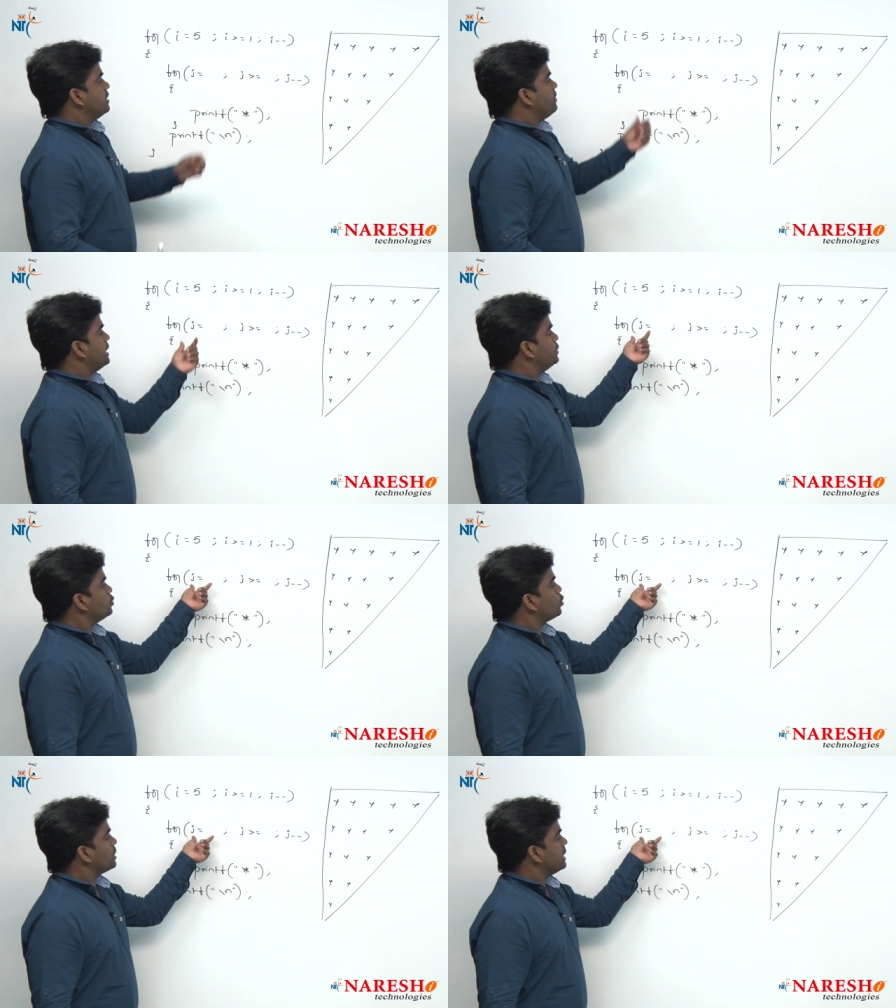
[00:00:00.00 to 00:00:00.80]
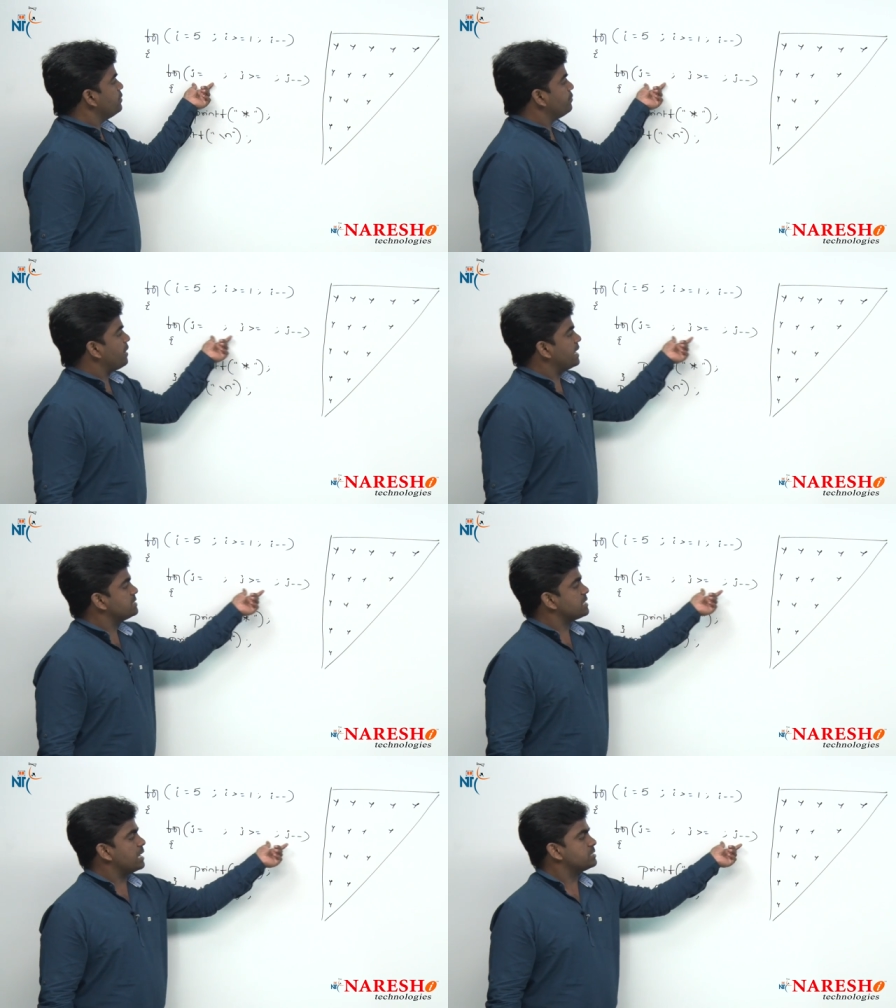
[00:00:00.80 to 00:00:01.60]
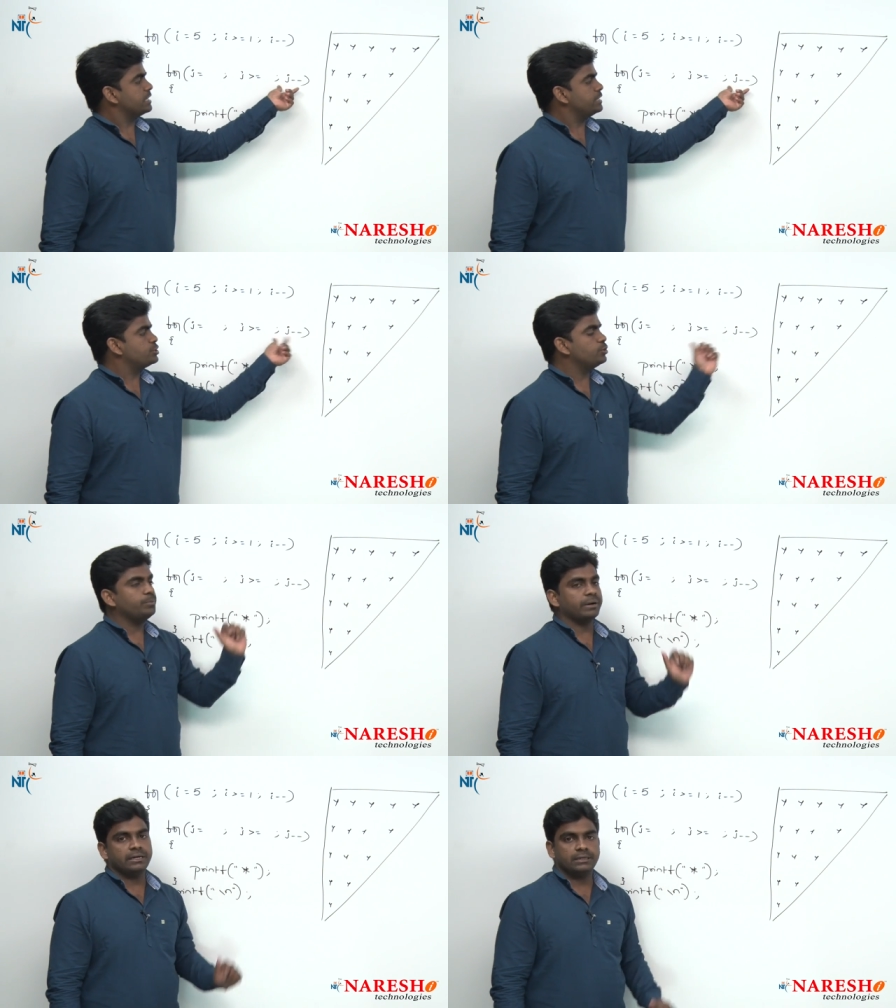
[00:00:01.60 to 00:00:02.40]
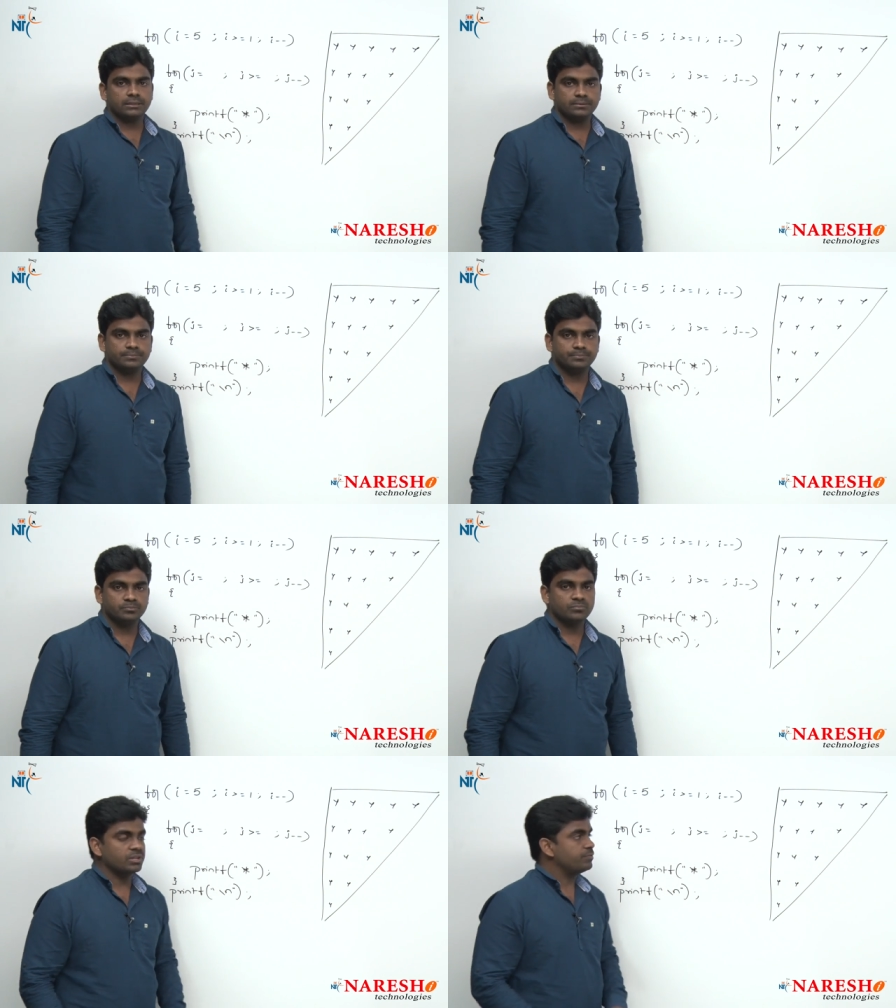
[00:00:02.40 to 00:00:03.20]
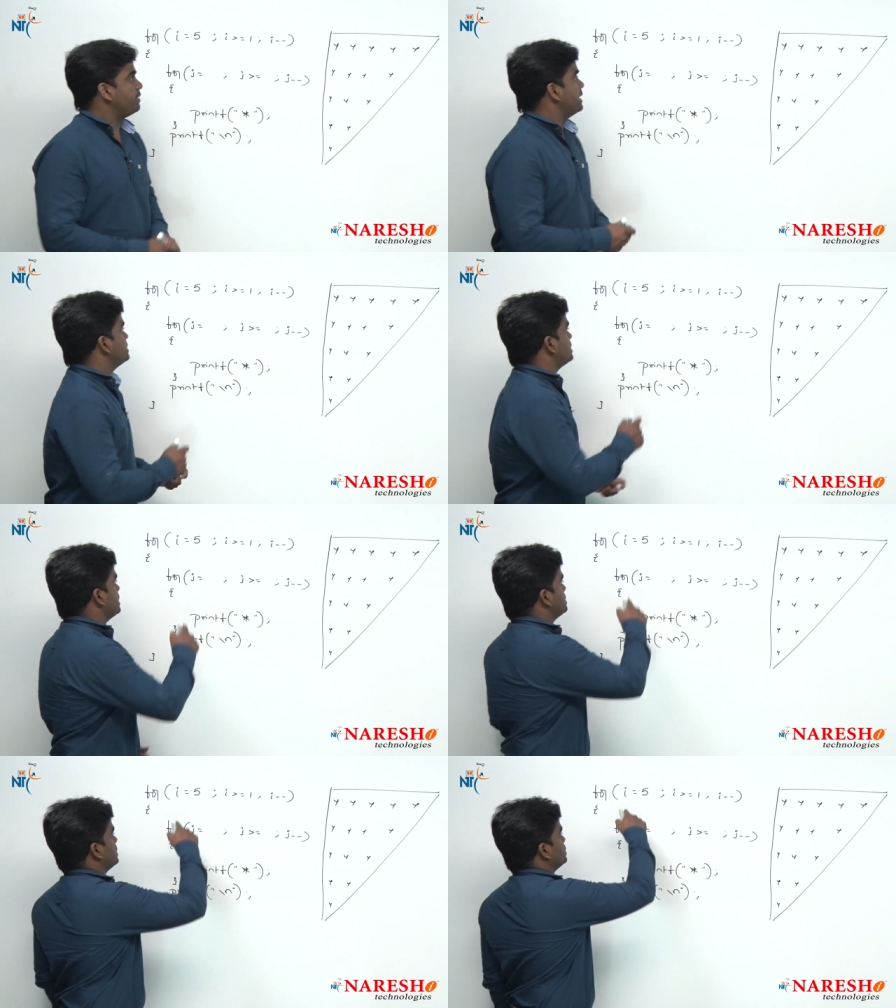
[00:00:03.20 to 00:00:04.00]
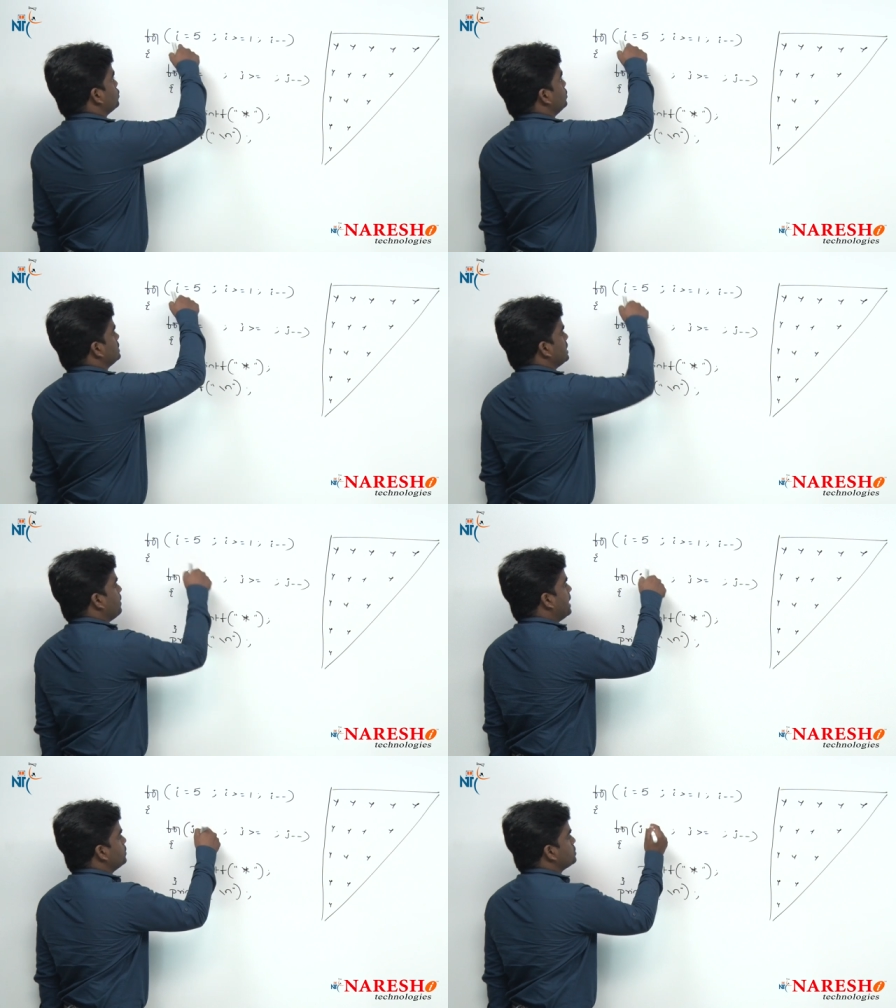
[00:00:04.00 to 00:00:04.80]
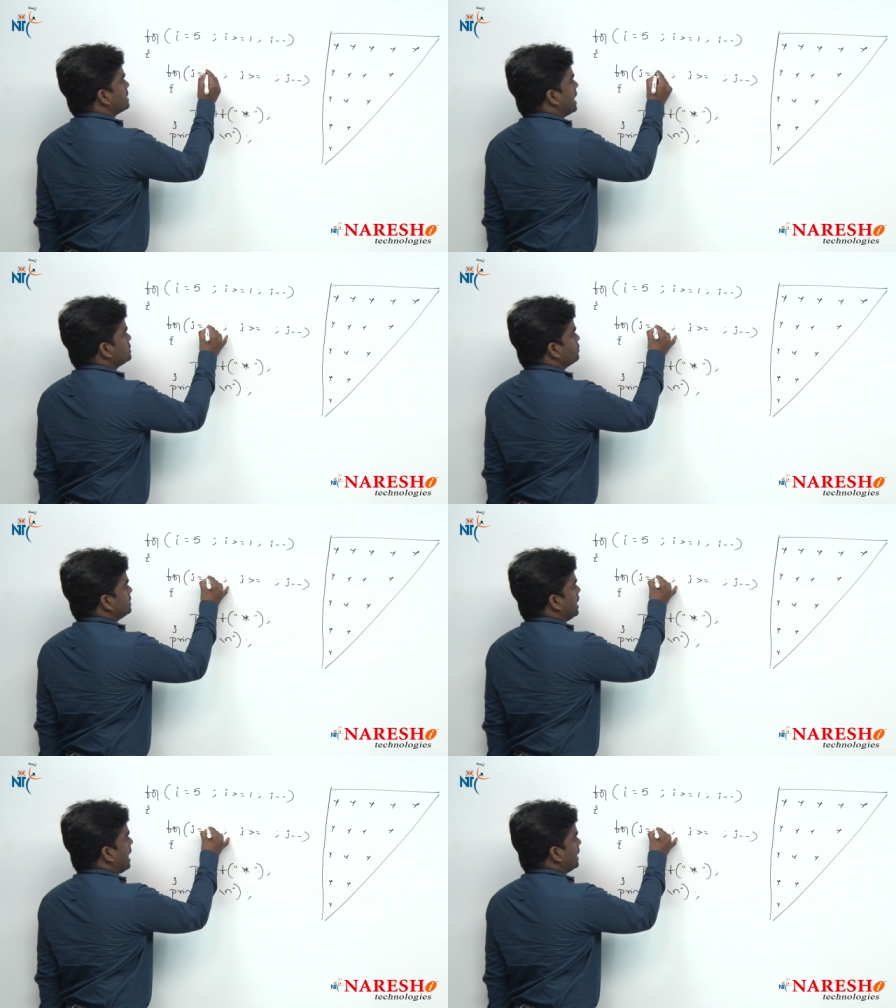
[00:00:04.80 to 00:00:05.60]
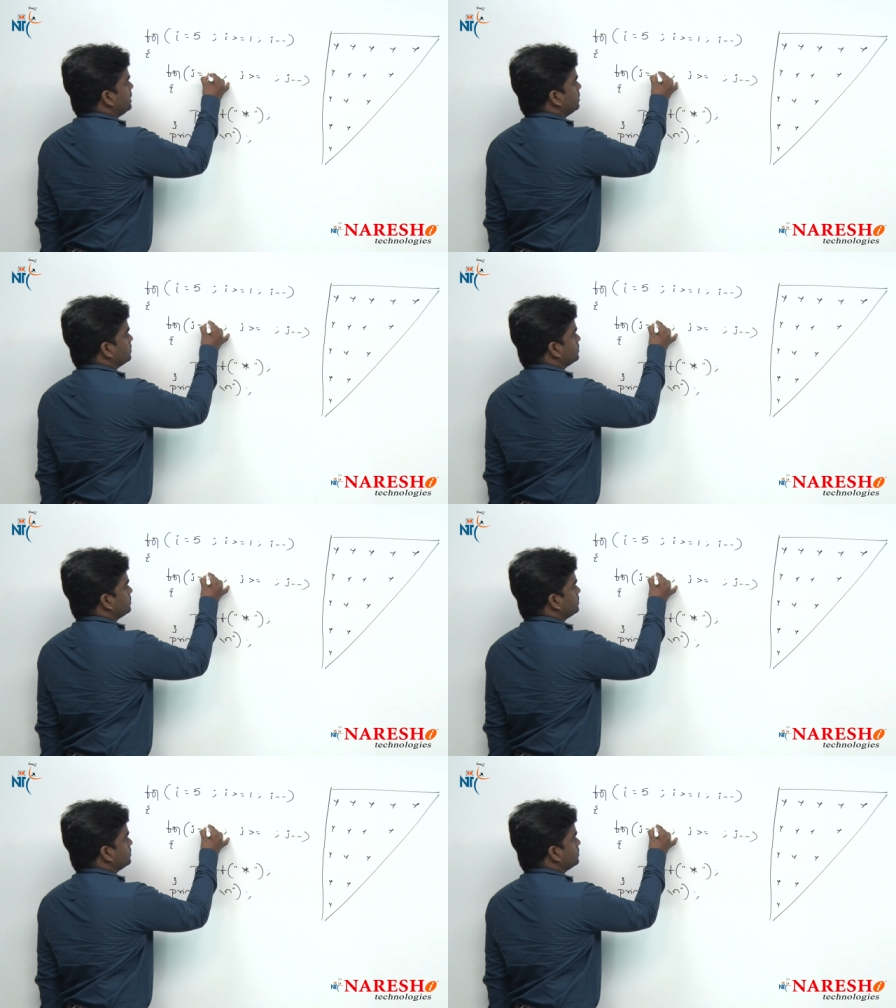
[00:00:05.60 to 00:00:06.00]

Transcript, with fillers: value totally 5 stars it should print, 5 stars. So, J value starts with a I,